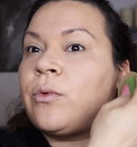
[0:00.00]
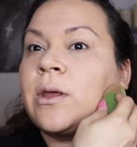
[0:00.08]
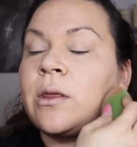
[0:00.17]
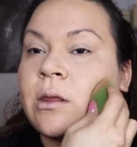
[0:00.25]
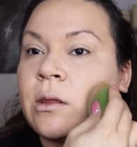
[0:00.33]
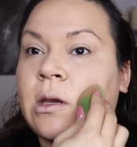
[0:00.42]

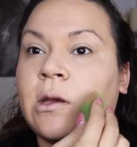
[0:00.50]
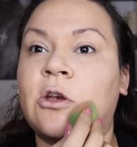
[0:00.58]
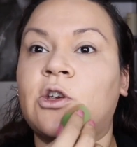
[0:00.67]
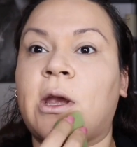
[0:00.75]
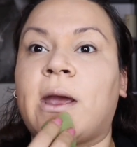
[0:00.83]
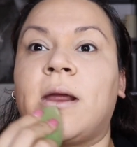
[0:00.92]
with the
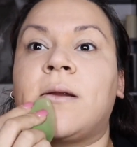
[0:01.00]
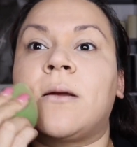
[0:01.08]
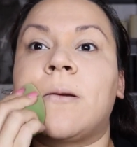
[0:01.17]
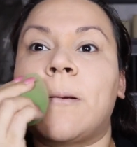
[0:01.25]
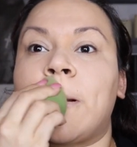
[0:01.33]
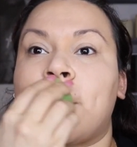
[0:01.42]
shade,
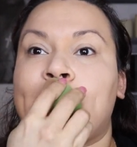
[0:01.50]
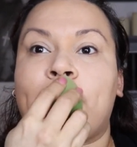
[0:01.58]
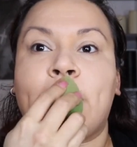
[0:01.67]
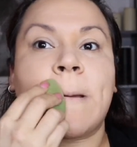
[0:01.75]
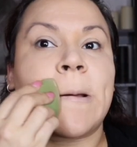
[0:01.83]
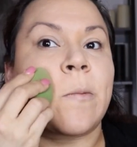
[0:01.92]

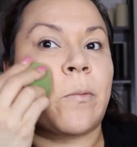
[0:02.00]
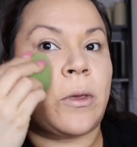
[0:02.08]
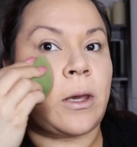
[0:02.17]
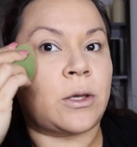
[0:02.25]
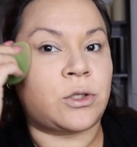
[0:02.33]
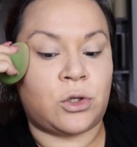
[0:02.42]
because